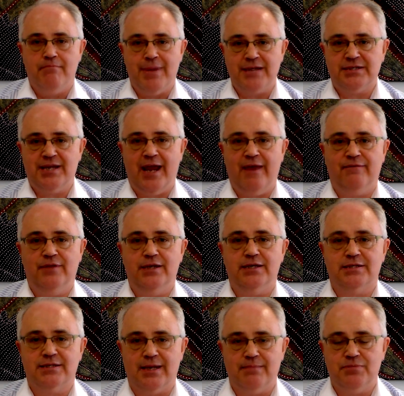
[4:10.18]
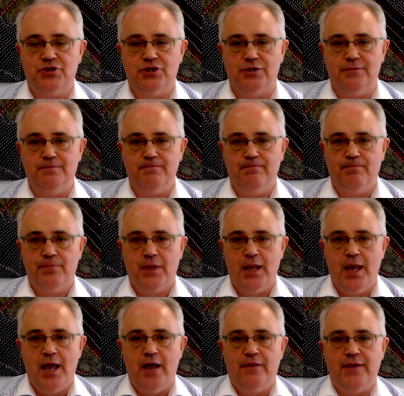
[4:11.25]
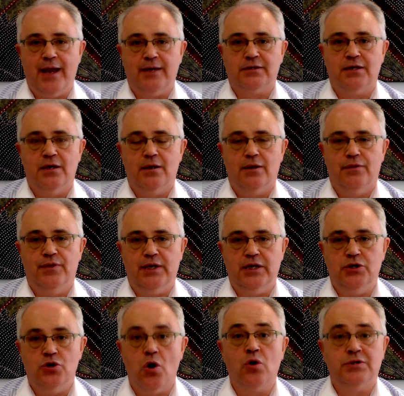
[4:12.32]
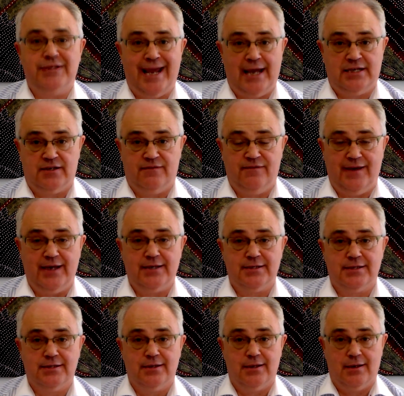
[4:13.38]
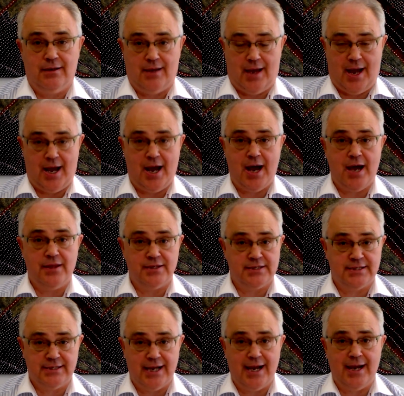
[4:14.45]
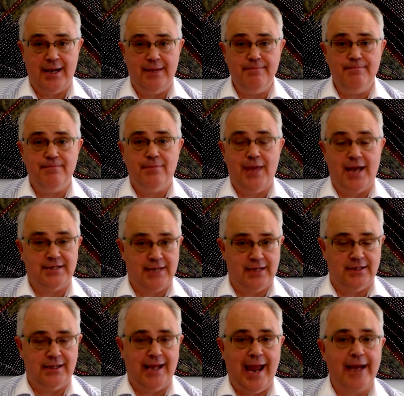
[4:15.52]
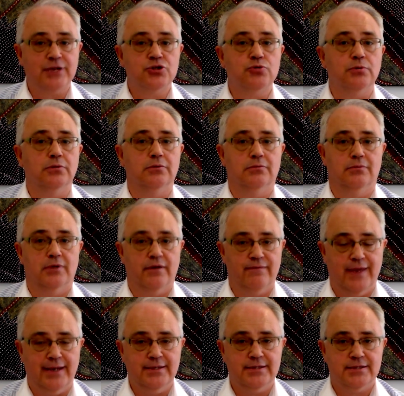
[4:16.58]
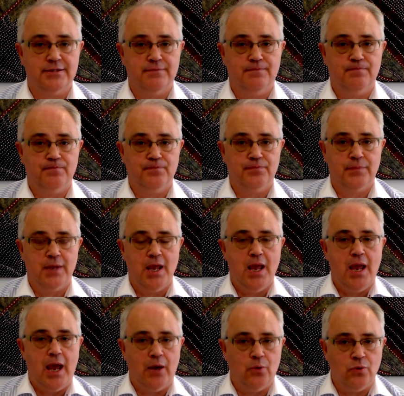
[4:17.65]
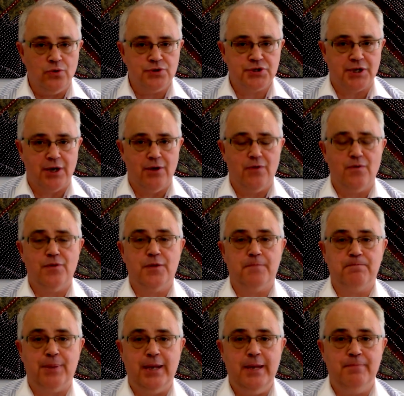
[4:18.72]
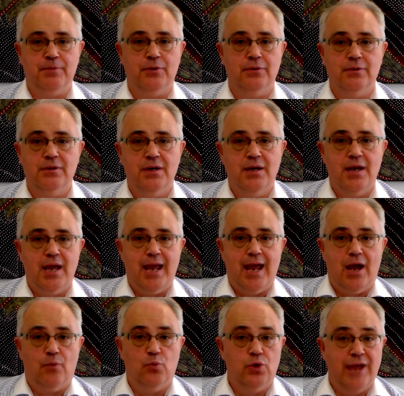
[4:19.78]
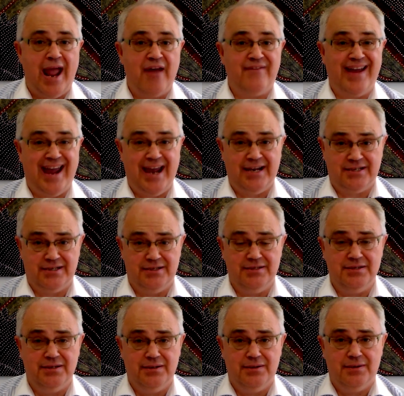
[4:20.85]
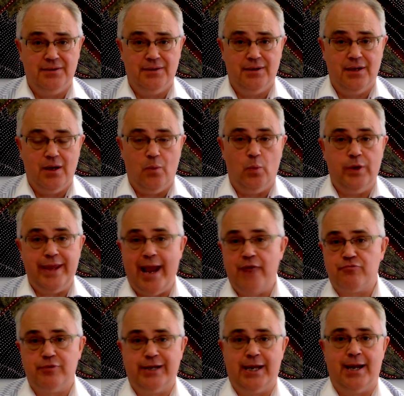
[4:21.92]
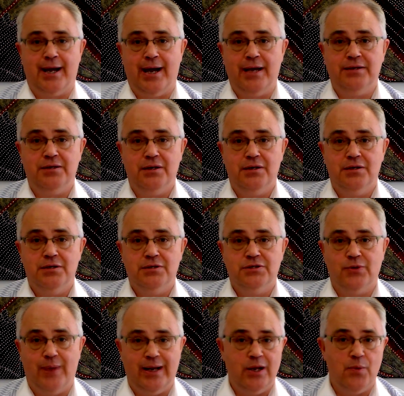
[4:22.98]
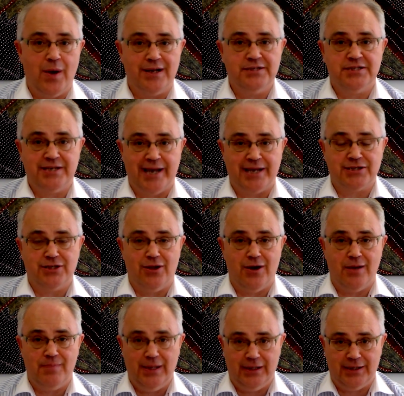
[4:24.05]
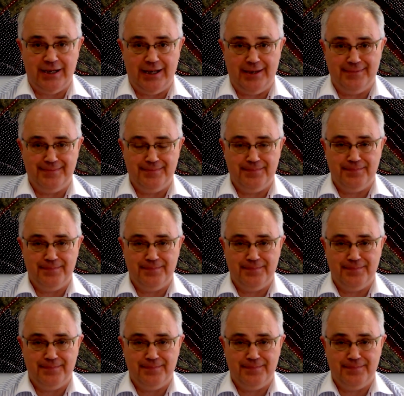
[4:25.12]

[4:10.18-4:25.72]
must have the assumption that the non-tax effects are the same as under the actual events, and also that people would have acted without regard to anyone's tax liability.